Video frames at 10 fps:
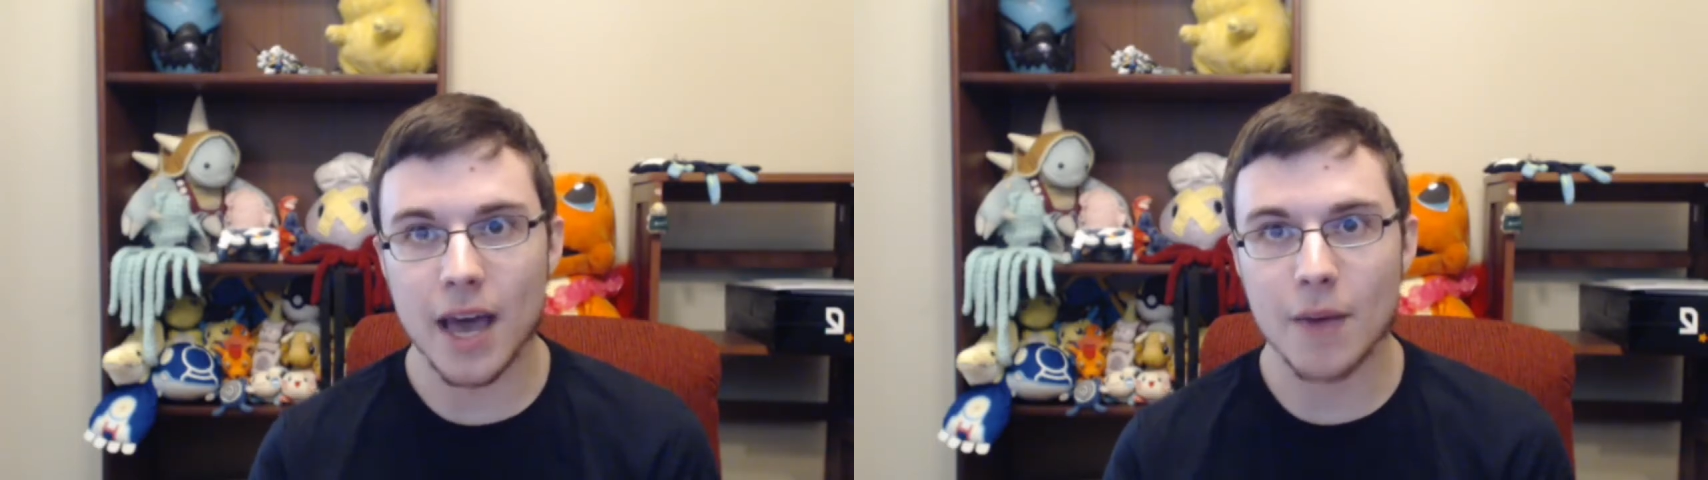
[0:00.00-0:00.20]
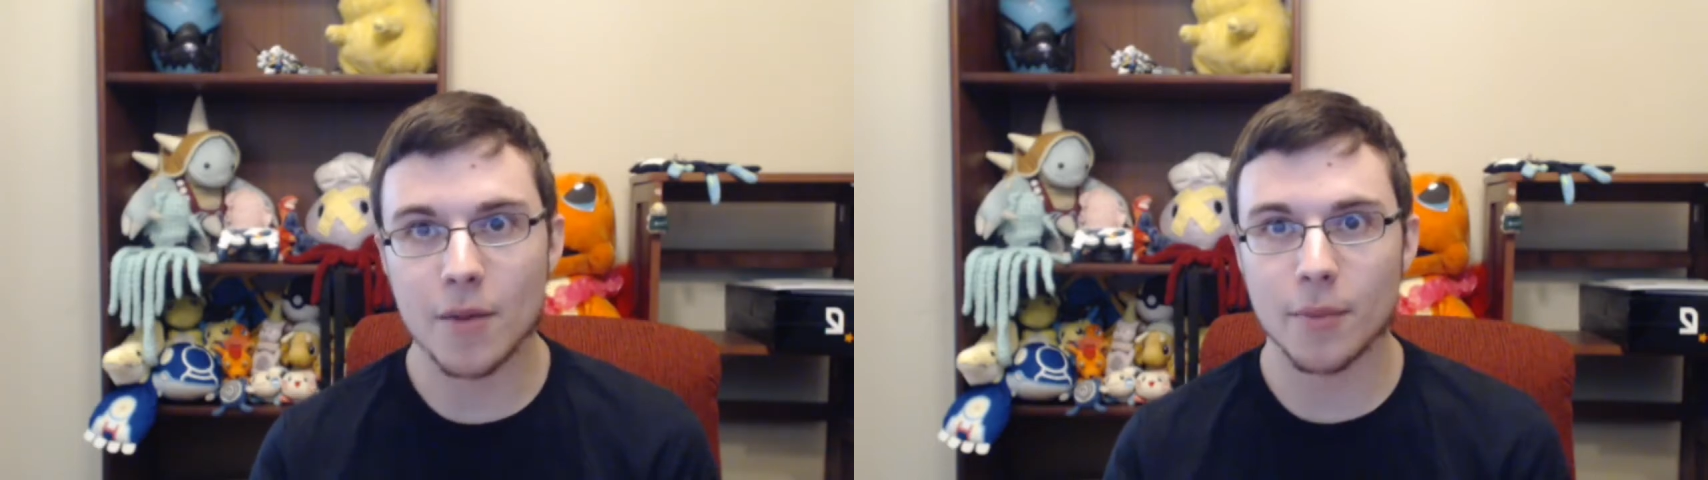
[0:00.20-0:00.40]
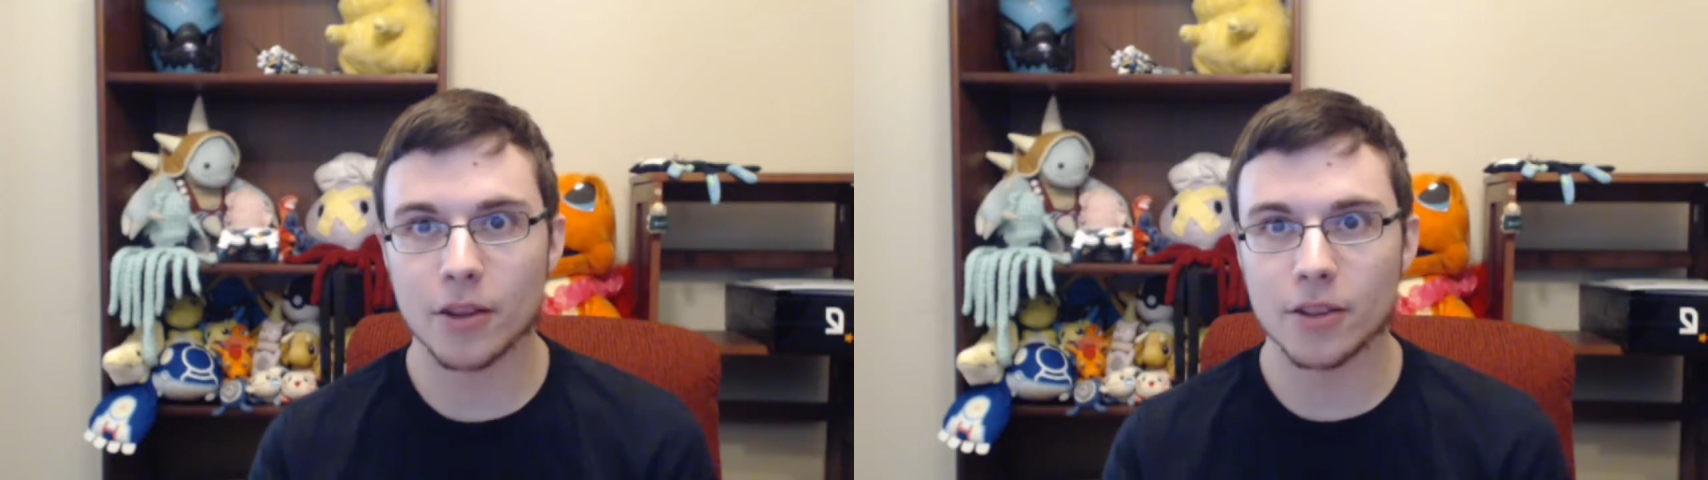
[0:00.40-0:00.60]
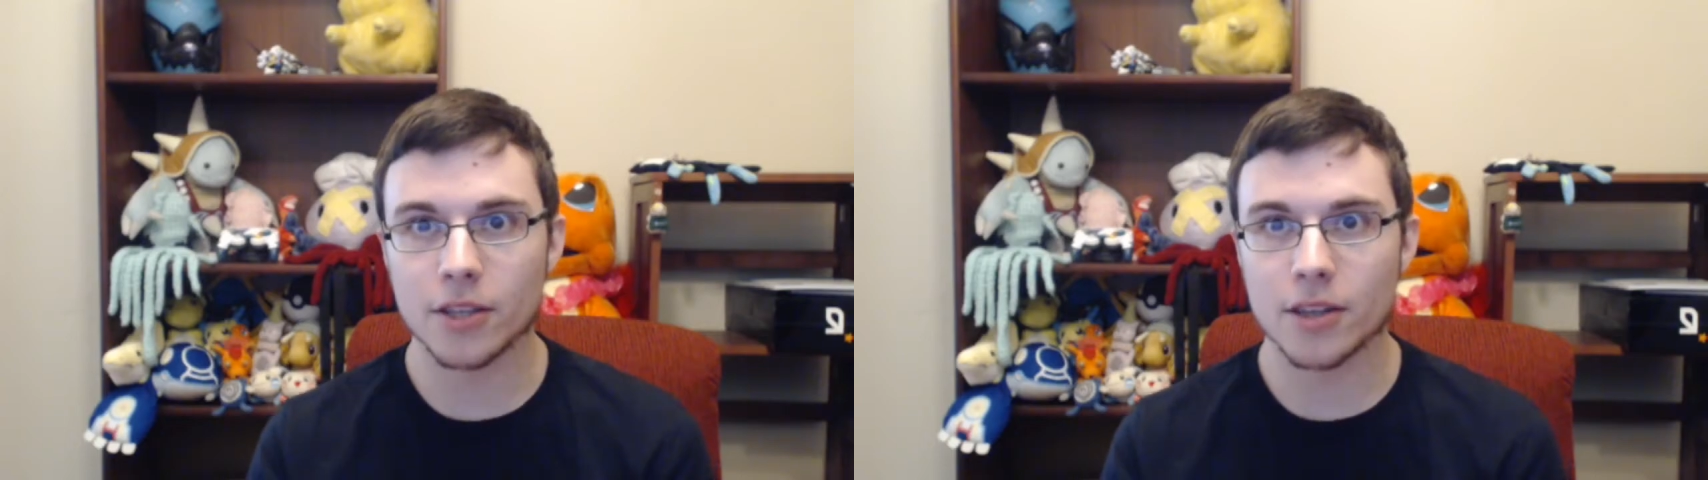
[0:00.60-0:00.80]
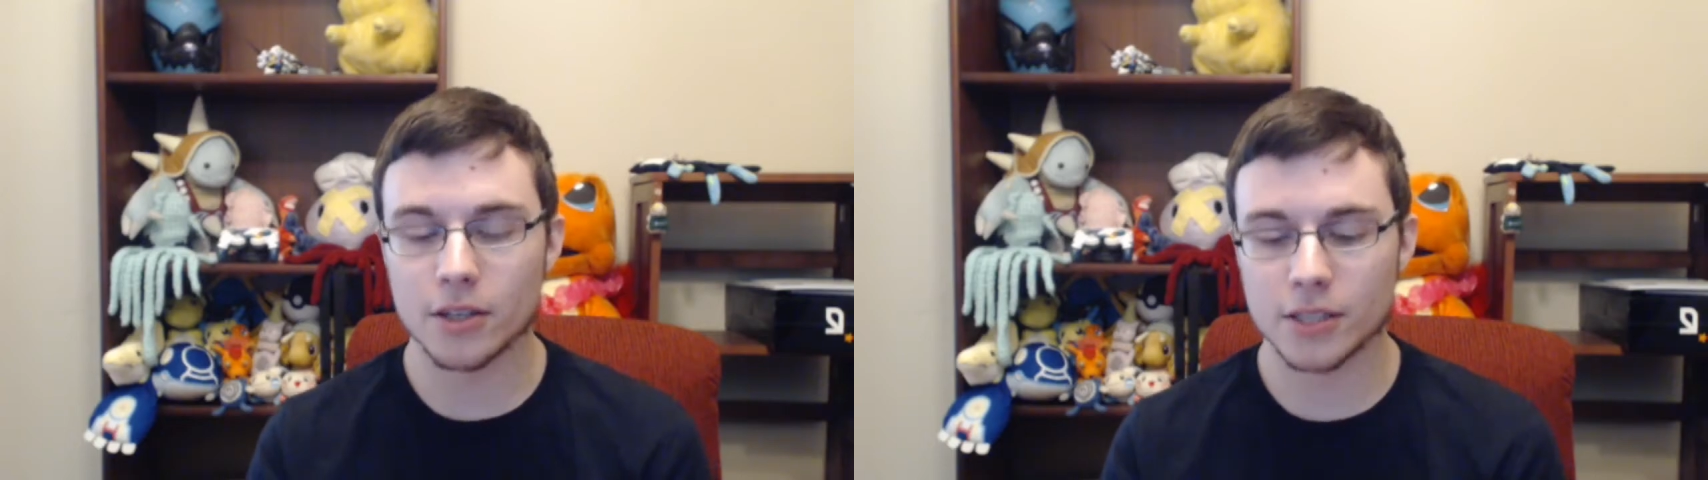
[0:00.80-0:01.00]
At my monthly,
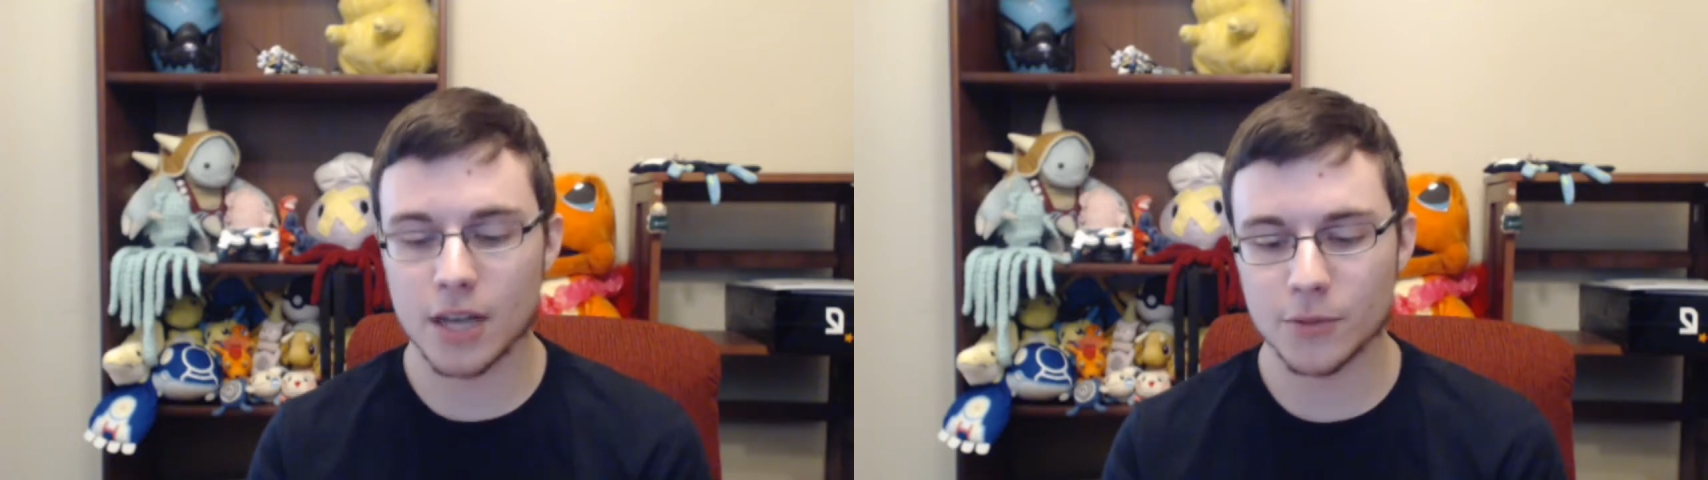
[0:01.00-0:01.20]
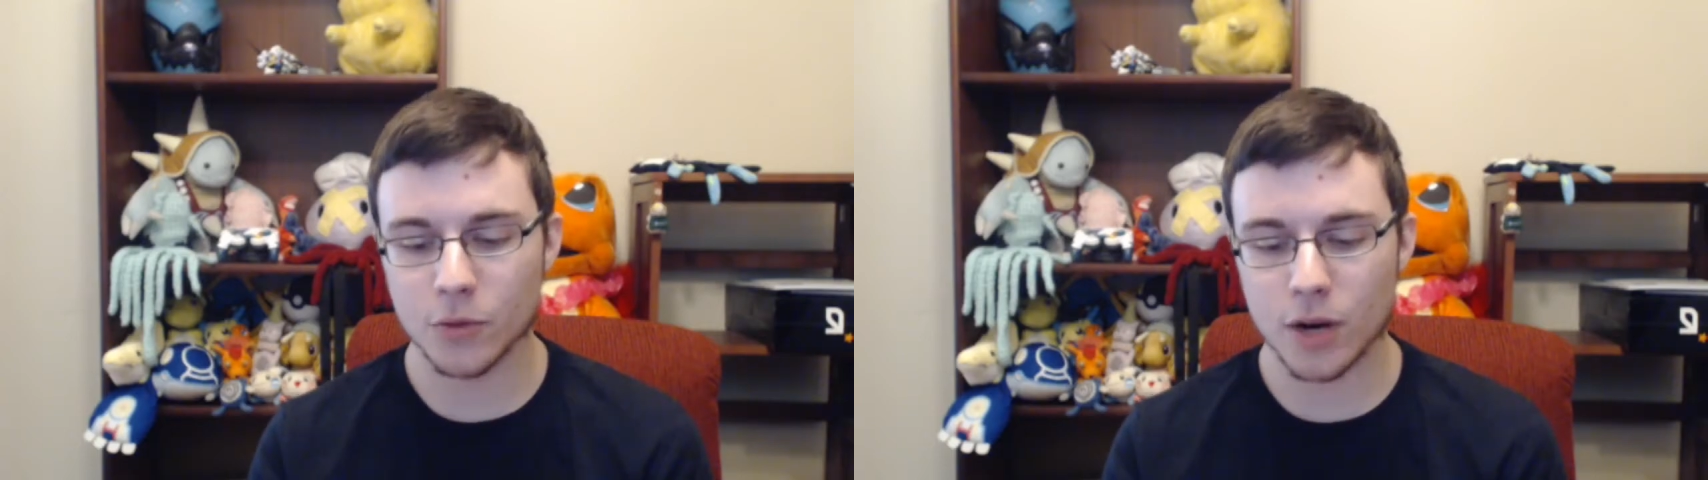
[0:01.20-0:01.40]
there are times